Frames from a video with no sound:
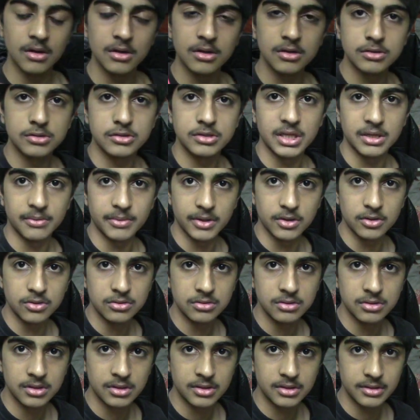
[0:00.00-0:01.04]
So there we
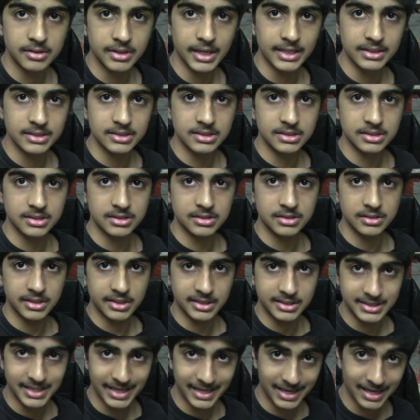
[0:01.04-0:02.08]
go. That's
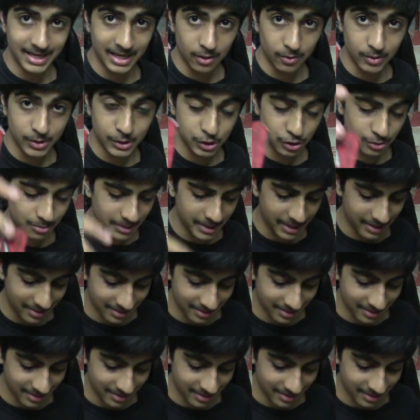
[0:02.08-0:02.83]
exactly how it should be.